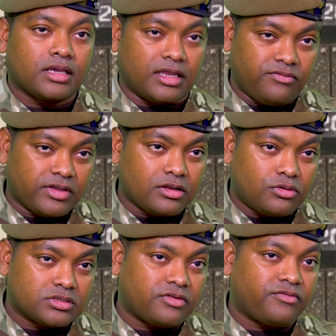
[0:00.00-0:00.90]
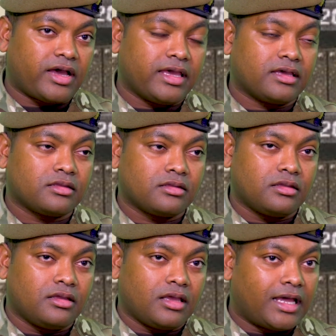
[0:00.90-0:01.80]
Because the vehicle was on fire
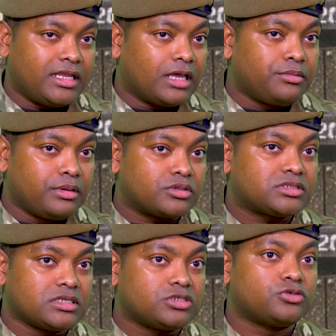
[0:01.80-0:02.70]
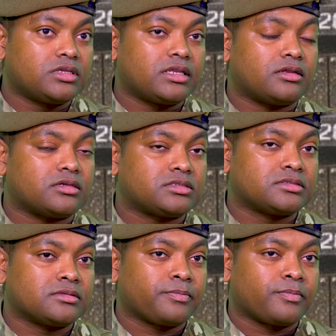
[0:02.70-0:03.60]
and the enemy was still shooting at
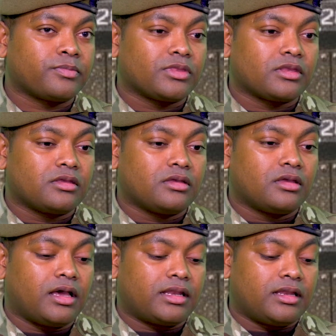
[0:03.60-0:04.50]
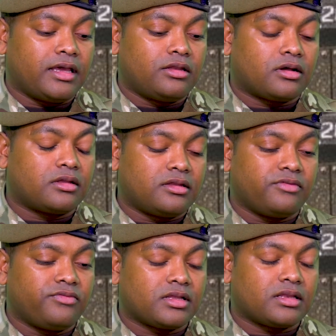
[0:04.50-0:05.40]
us. And I lie down
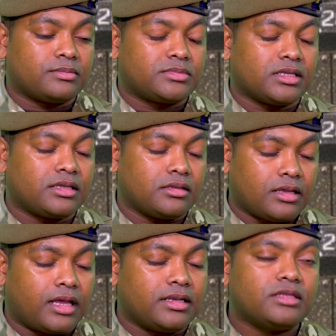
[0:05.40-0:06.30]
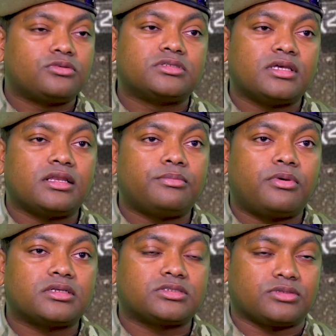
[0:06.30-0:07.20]
under the vehicle and I'm thinking, I need to tell the
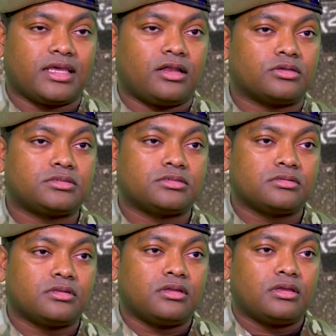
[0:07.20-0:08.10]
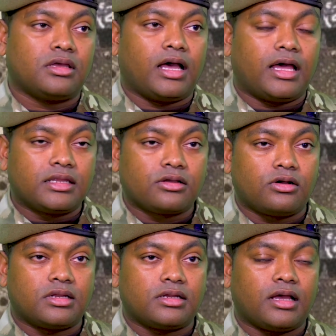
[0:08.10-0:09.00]
boss to get out, and the
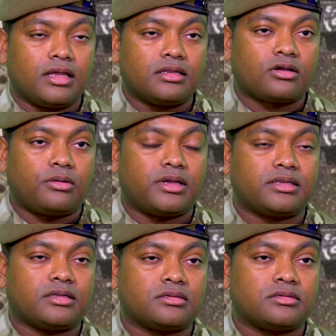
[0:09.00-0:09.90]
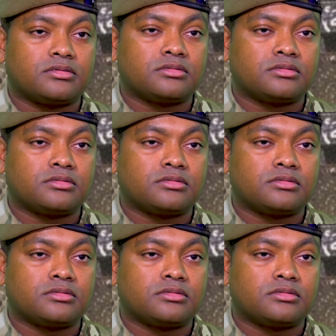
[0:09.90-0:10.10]
gunner and the commander.